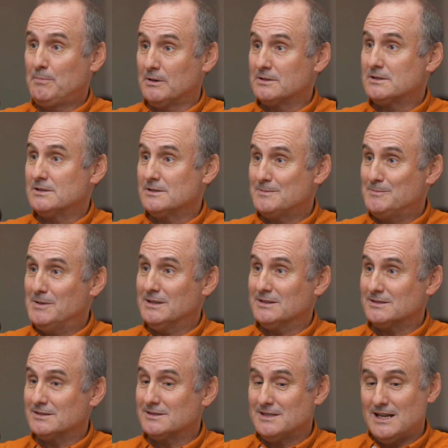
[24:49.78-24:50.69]
person's
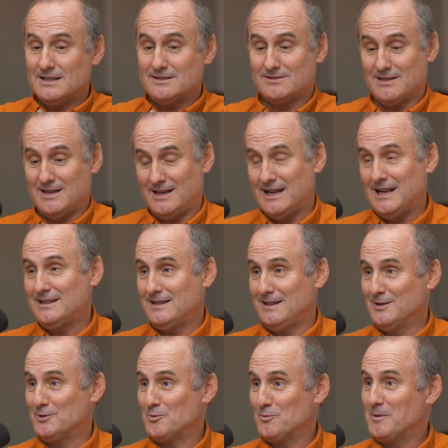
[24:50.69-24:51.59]
business, not saying
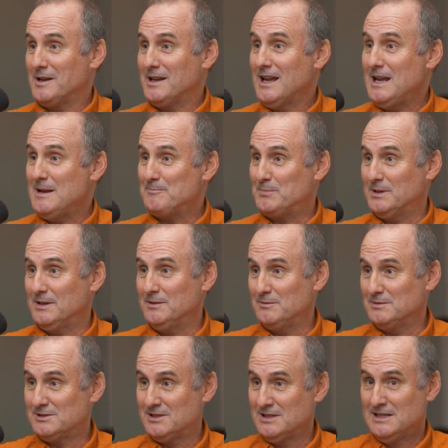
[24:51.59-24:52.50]
18 to 28, but
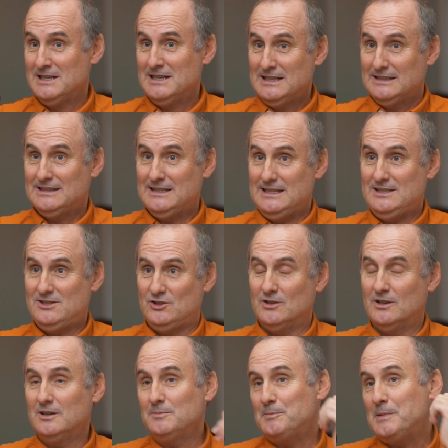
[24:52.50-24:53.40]
it was these
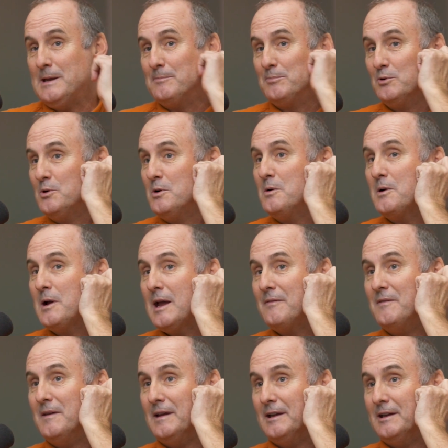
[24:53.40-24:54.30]
young people who
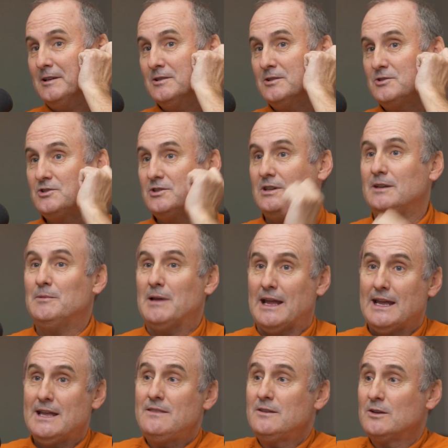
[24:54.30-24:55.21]
had the energy
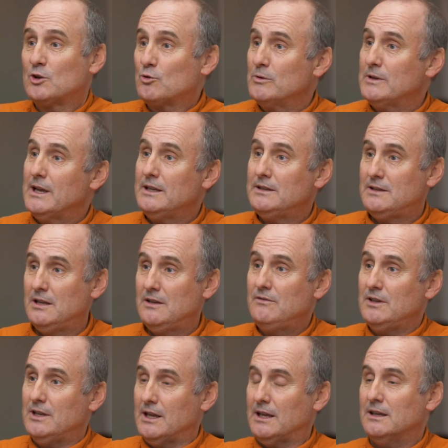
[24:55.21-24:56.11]
and the
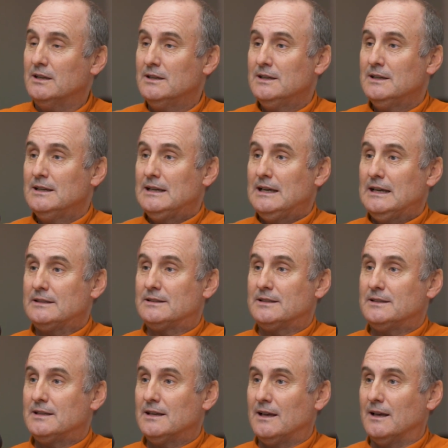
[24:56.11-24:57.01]
creativity at
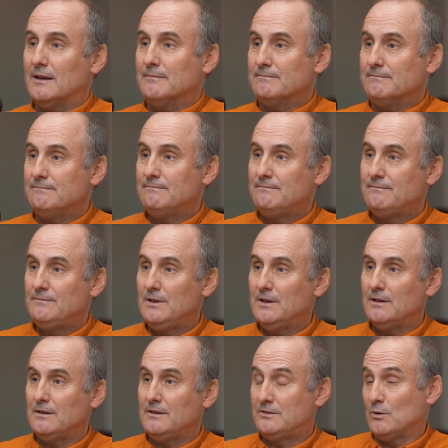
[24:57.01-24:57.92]
the time.
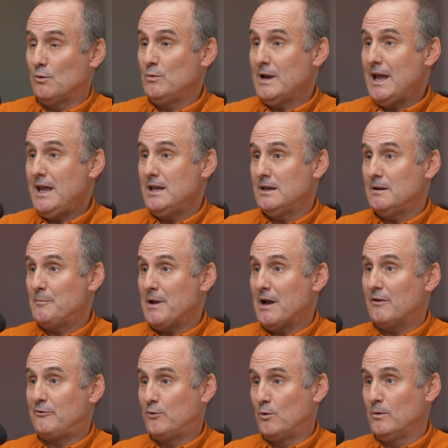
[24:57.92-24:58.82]
Yeah. And so when I hit
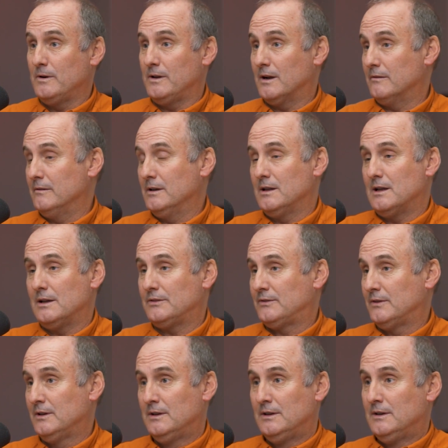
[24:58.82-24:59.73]
about 40, I
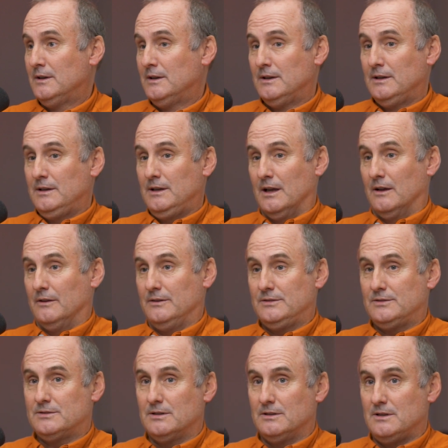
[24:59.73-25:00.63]
realized,
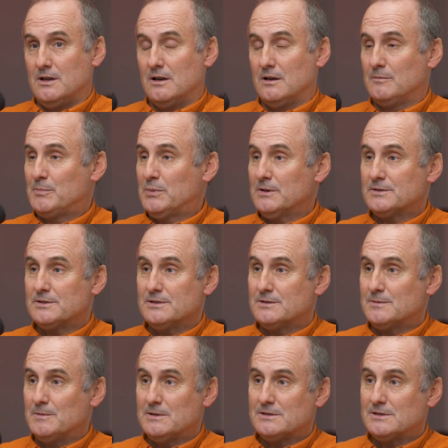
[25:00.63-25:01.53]
this is a young
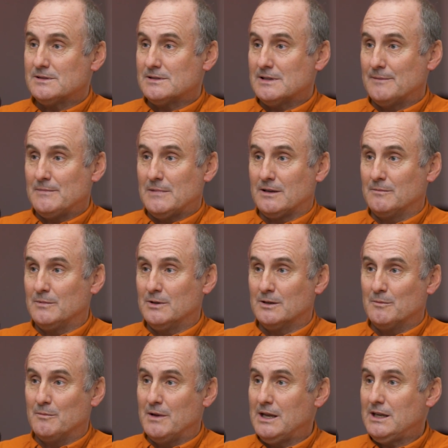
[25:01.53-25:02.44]
person's business. I'm not going to be
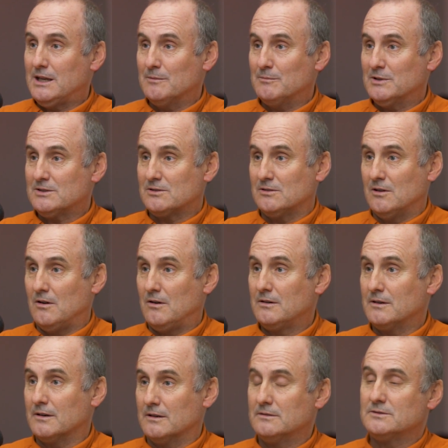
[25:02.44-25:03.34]
able to make it much
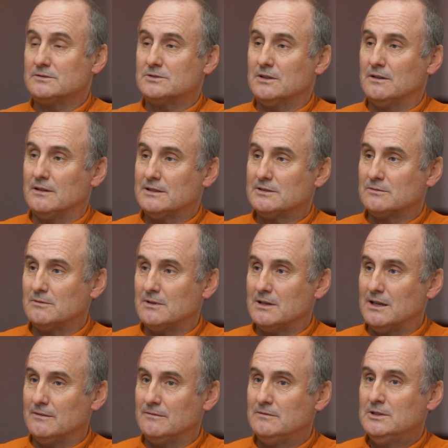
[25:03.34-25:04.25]
longer. So that's
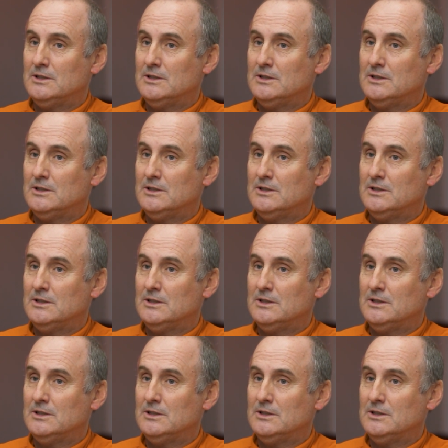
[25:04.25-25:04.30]
when I